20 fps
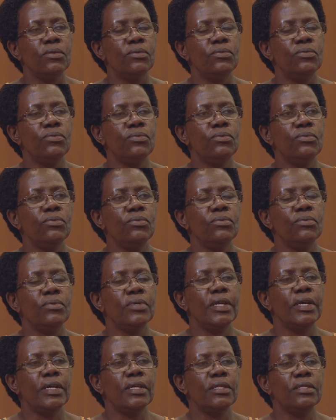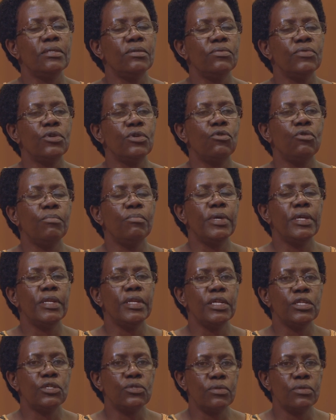to get
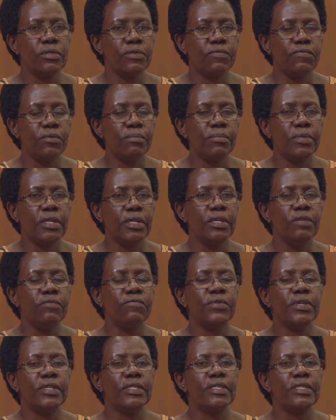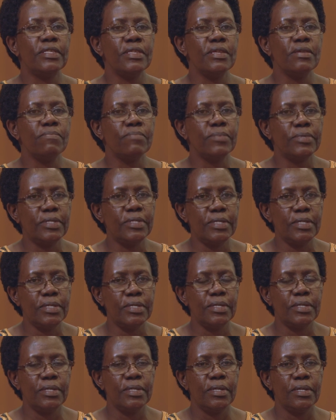recommendations from the different themes,
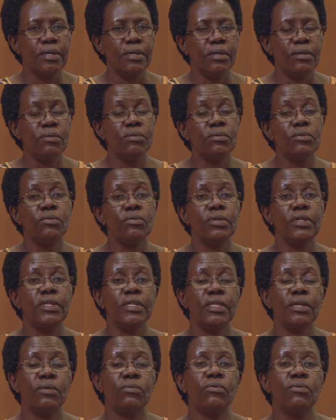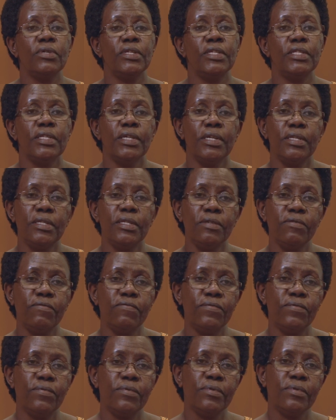not only the qualitative
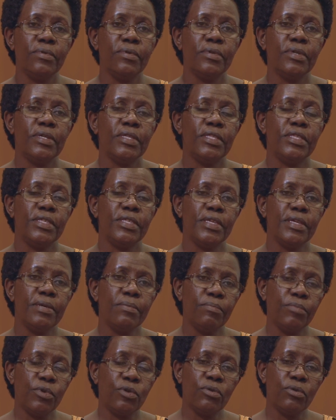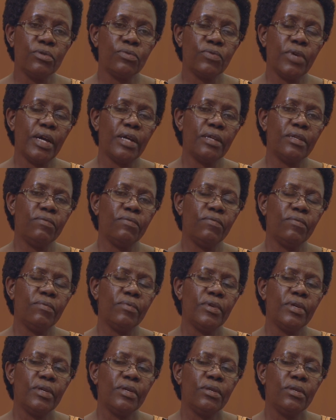theme, because we had
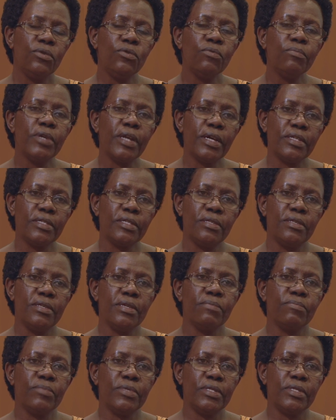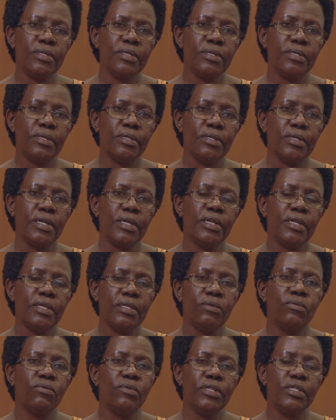numerous themes under
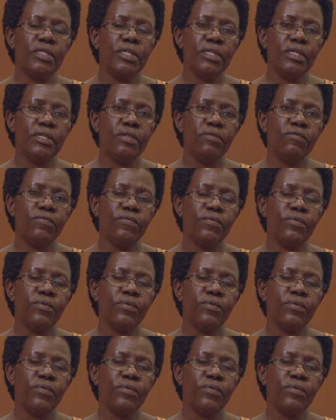the qualitative